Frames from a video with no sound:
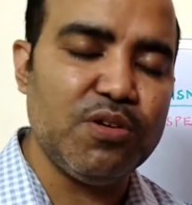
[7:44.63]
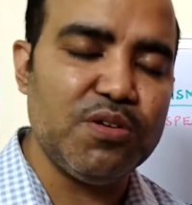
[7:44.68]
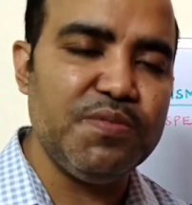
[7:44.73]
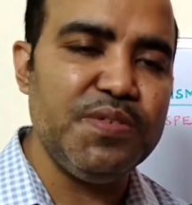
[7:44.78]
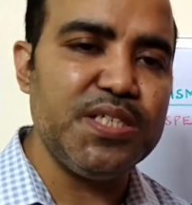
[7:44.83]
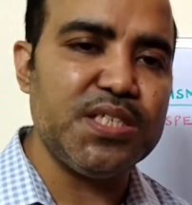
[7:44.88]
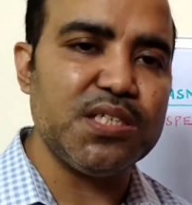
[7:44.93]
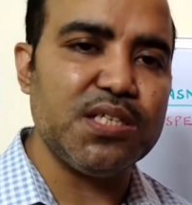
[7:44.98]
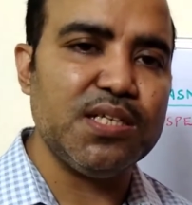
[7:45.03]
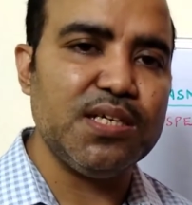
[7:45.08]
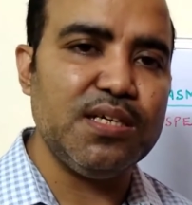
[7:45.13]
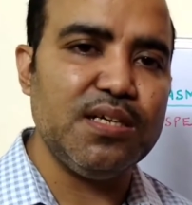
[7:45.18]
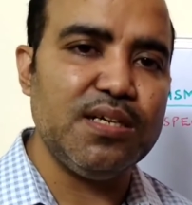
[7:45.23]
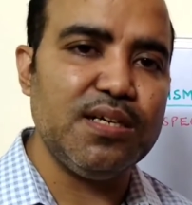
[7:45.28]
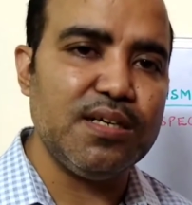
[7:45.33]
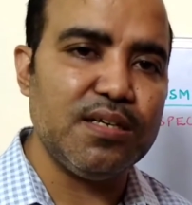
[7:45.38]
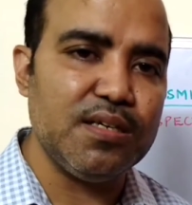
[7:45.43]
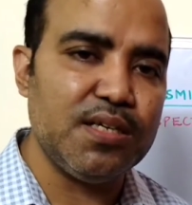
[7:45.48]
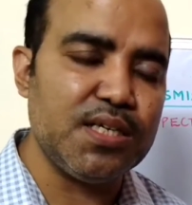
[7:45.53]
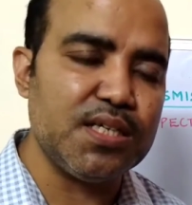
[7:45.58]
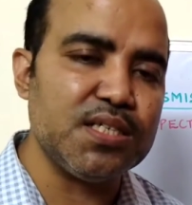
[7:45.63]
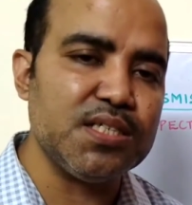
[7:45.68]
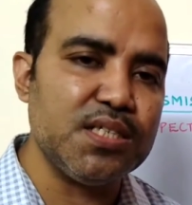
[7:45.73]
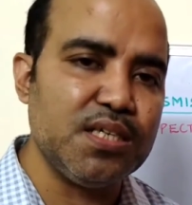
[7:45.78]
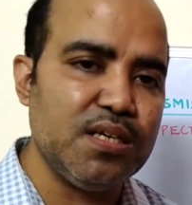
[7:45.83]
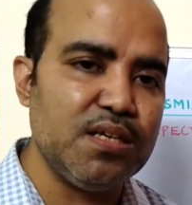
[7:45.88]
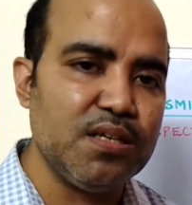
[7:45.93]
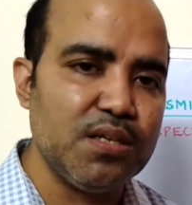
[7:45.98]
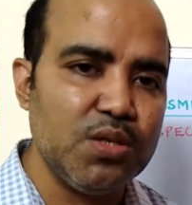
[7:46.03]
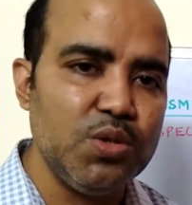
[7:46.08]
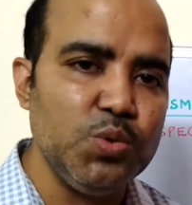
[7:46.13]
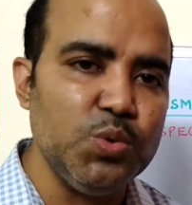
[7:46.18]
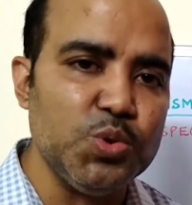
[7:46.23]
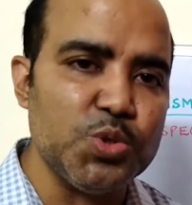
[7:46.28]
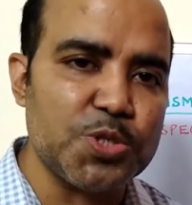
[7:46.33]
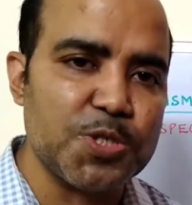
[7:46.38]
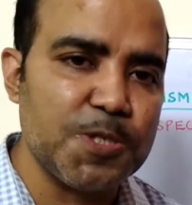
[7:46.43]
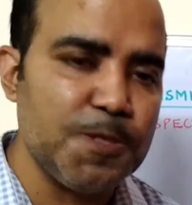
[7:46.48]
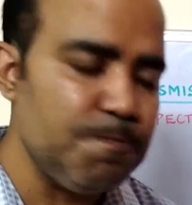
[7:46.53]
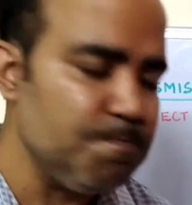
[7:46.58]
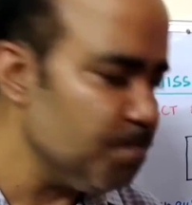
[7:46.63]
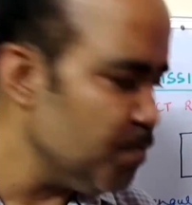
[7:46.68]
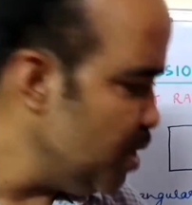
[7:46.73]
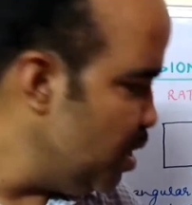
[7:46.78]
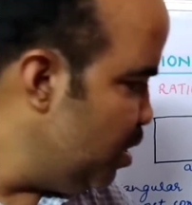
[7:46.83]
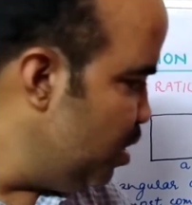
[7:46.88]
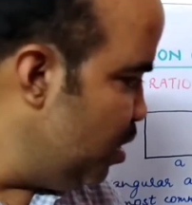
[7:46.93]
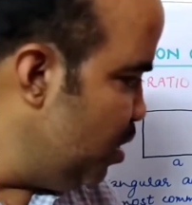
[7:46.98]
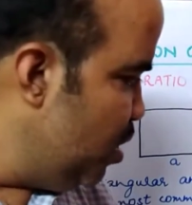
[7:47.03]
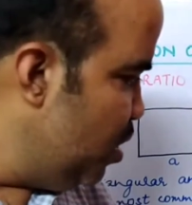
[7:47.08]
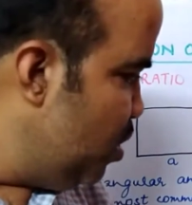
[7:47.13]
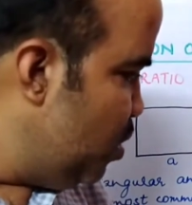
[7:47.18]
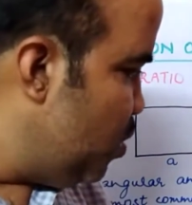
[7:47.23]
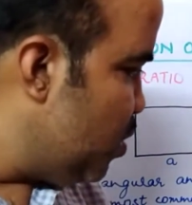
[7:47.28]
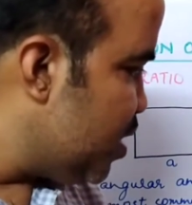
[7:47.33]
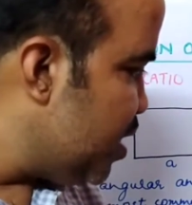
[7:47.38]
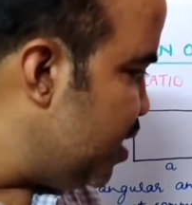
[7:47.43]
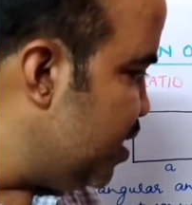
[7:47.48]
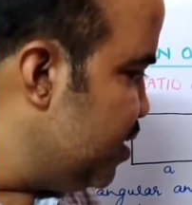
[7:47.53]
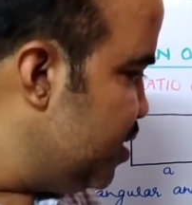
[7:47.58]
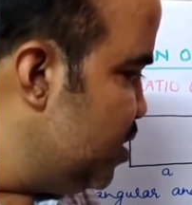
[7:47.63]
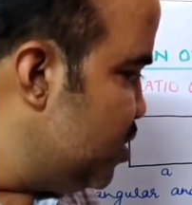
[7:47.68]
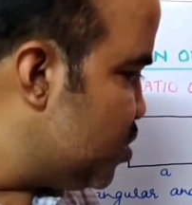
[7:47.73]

which the ducts are used, okay.